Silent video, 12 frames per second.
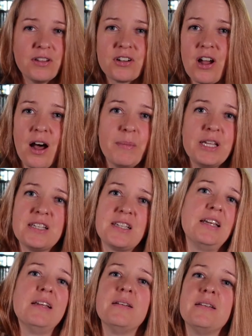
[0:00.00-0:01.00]
your comment
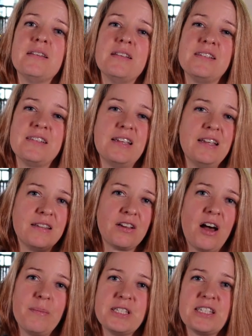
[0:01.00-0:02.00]
in this in the
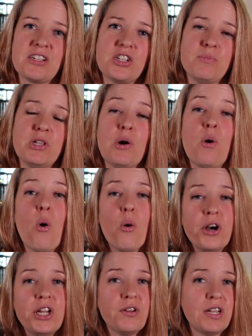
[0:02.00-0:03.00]
comment section below,
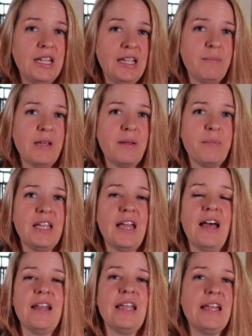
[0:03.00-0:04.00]
or you can email me
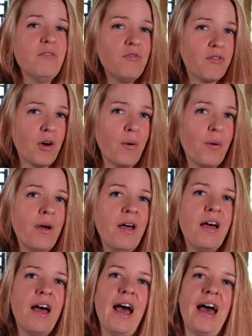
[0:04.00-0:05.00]
at info
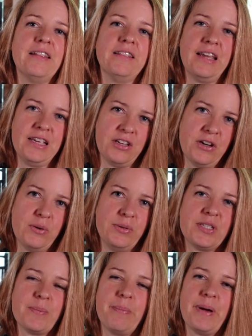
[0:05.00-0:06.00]
at
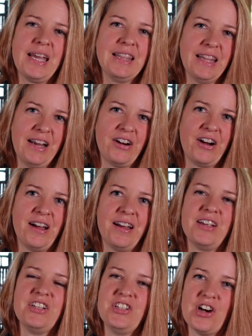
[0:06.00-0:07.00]

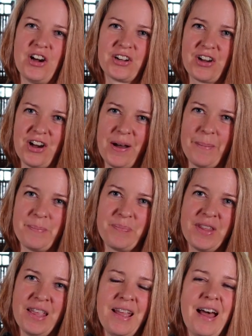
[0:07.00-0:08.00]
lightcodesbylaara.com.
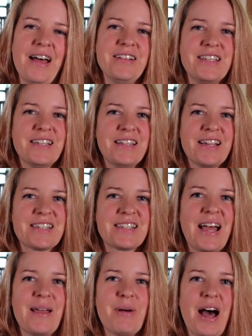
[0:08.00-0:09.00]
Until next
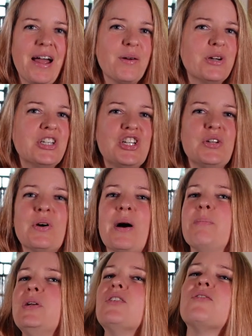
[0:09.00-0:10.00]
time, I wish you a
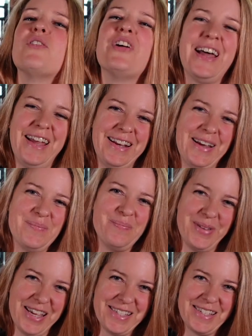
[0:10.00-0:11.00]
beautiful and
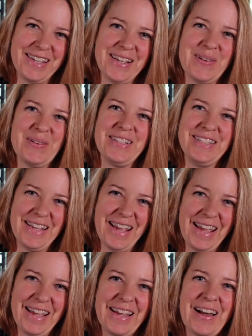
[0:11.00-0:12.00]
amazing
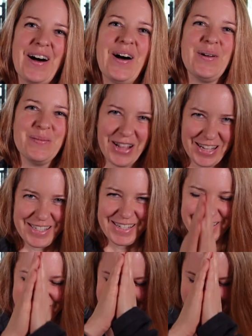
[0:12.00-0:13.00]
day. All
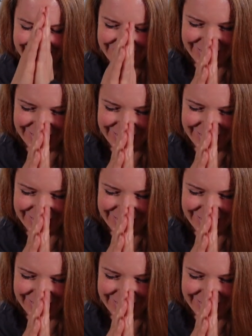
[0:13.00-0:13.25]
blessings.